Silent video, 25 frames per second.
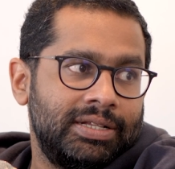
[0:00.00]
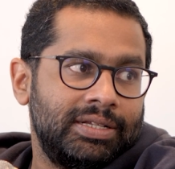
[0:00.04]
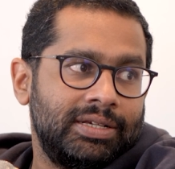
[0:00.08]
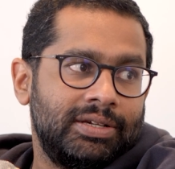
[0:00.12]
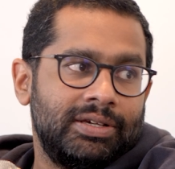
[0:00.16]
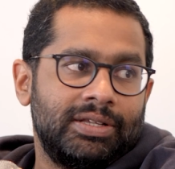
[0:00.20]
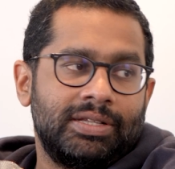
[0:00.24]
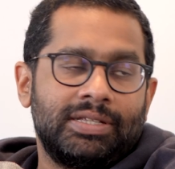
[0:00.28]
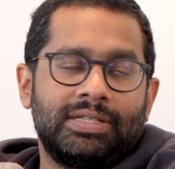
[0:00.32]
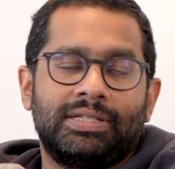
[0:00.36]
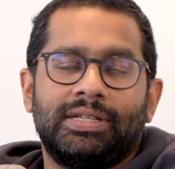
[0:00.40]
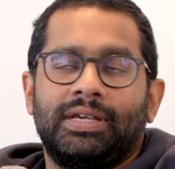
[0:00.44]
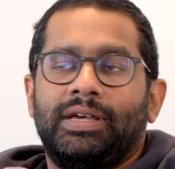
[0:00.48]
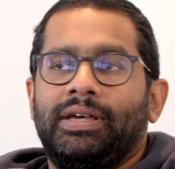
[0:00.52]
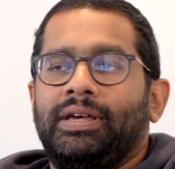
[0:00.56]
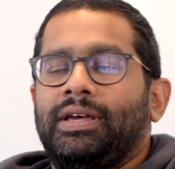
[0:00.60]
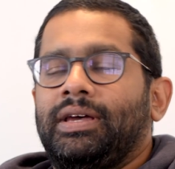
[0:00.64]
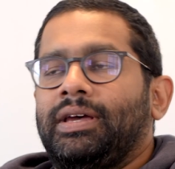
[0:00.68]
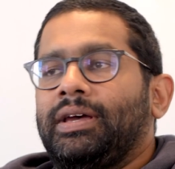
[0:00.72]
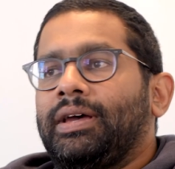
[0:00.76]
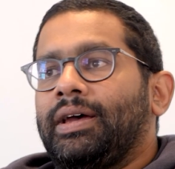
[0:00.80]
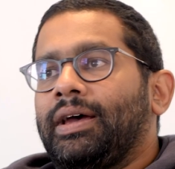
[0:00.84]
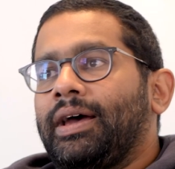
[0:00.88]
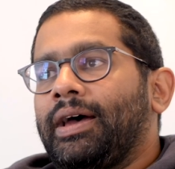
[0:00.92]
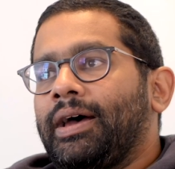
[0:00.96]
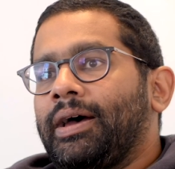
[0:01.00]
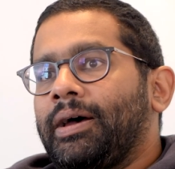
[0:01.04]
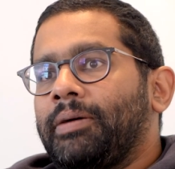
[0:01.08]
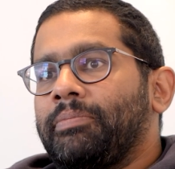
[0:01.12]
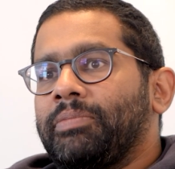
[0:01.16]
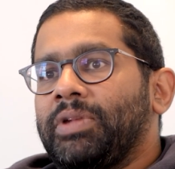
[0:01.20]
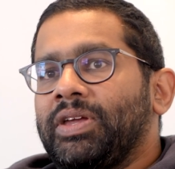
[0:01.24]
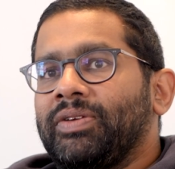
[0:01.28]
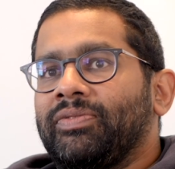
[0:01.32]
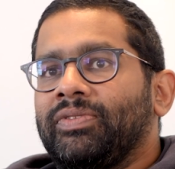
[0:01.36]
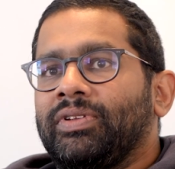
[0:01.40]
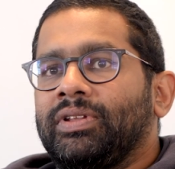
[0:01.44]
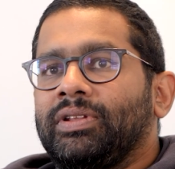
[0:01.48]
Because
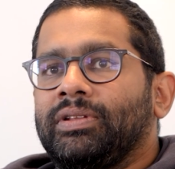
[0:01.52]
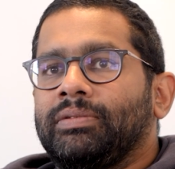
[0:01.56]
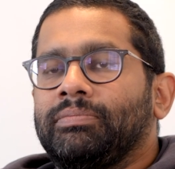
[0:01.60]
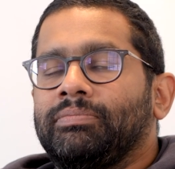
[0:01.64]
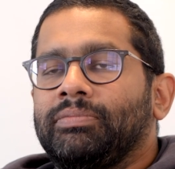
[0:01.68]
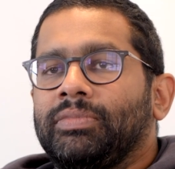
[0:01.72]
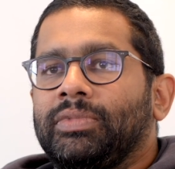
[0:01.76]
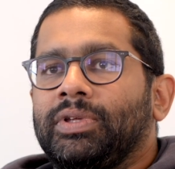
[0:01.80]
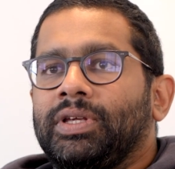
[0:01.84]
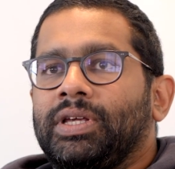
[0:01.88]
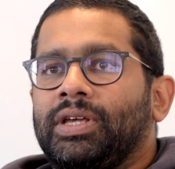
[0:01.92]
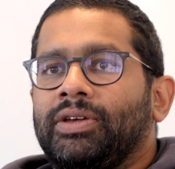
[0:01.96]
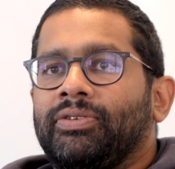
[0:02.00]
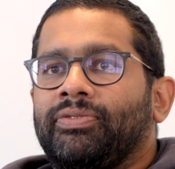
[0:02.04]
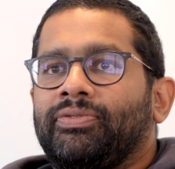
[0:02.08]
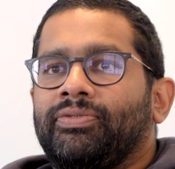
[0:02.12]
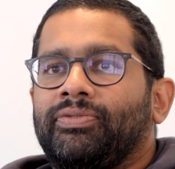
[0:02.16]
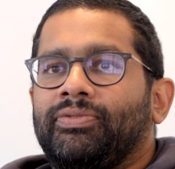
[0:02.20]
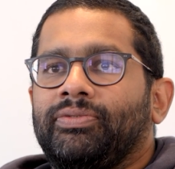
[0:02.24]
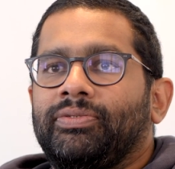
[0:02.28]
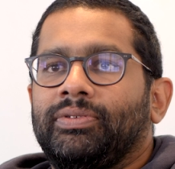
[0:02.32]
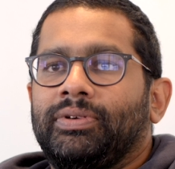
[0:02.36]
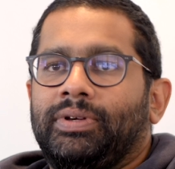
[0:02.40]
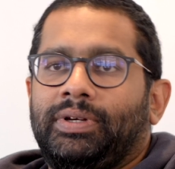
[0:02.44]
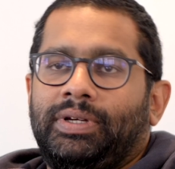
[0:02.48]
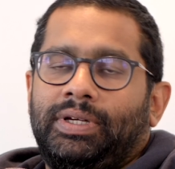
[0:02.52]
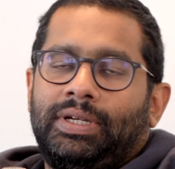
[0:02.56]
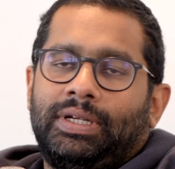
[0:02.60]
even if,